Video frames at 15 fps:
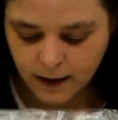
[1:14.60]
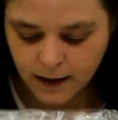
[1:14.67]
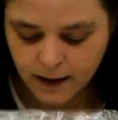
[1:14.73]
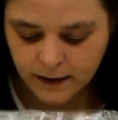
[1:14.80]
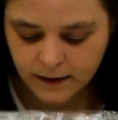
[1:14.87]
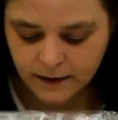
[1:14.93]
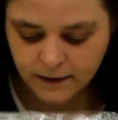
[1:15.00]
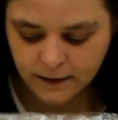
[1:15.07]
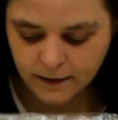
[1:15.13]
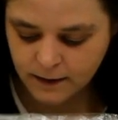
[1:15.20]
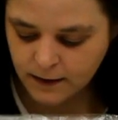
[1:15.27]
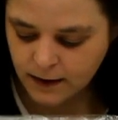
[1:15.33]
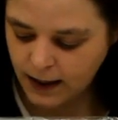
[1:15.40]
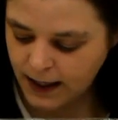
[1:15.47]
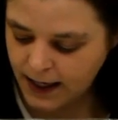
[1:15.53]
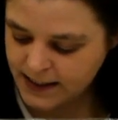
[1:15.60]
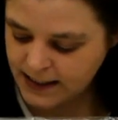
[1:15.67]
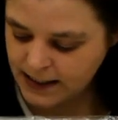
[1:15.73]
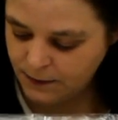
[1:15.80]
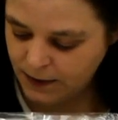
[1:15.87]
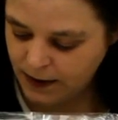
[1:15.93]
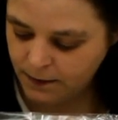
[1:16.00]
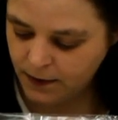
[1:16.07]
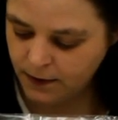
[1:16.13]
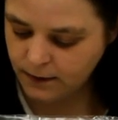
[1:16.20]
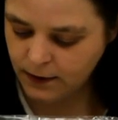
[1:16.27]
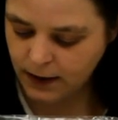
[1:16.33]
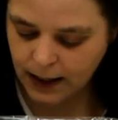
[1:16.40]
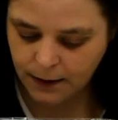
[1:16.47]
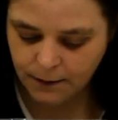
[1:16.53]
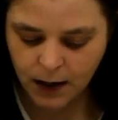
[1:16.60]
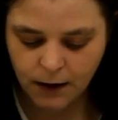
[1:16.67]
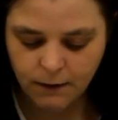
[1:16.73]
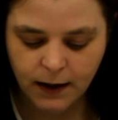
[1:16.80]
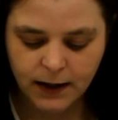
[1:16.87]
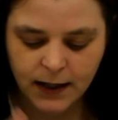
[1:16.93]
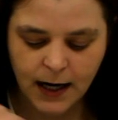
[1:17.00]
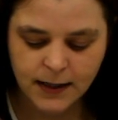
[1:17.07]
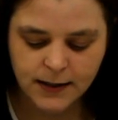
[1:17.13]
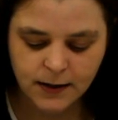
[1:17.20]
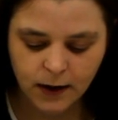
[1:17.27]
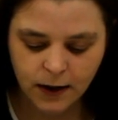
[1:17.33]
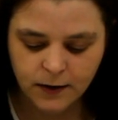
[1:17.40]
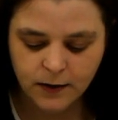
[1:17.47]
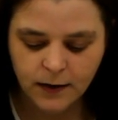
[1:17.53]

is a lacy bib around the outside,